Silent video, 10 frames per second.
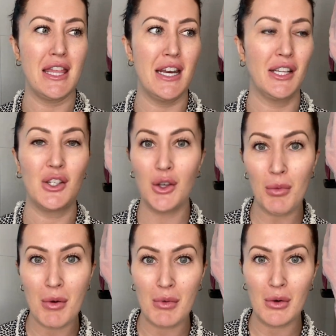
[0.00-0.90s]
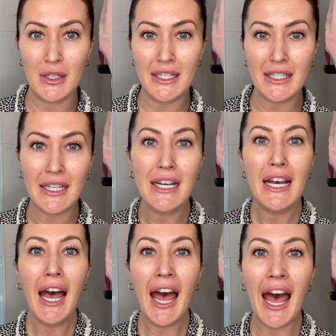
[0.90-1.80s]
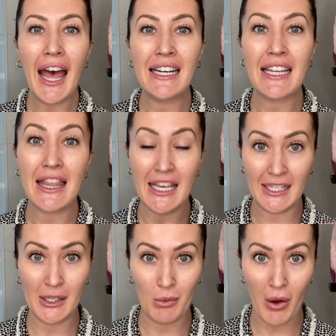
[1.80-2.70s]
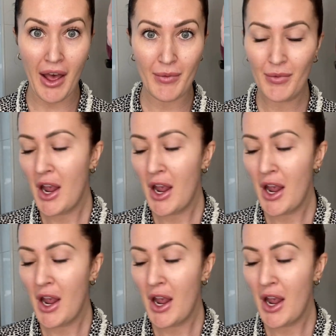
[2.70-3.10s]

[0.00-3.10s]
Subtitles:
that it's super important, and this is why.